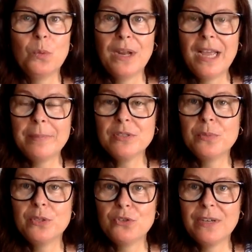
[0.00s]
And what
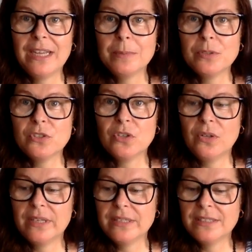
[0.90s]
happens when you drink
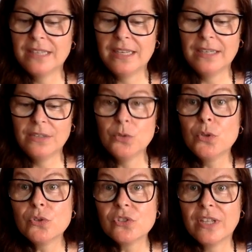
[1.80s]
Epsom salt is that
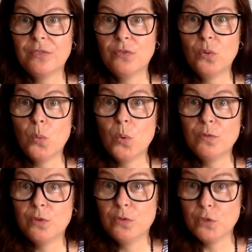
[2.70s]
you use that
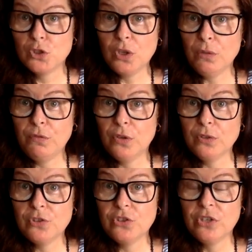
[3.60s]
for
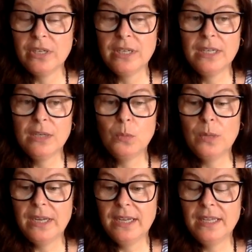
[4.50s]
salt flush,
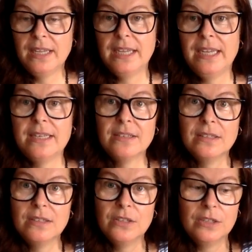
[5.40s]
where
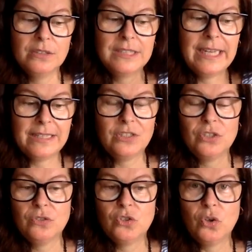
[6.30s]
it
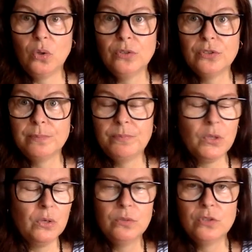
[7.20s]
takes salt.
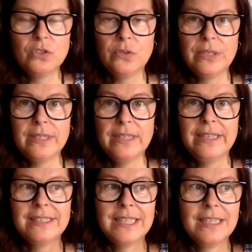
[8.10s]
No,
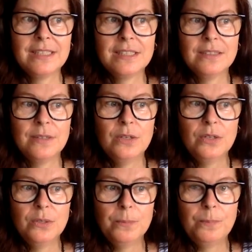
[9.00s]
sorry, it takes
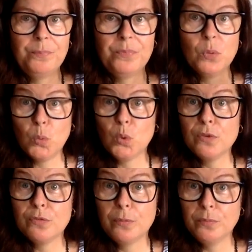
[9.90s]

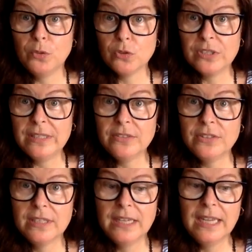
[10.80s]
water from your
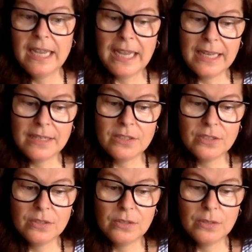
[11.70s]
cells
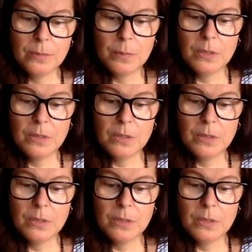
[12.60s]
and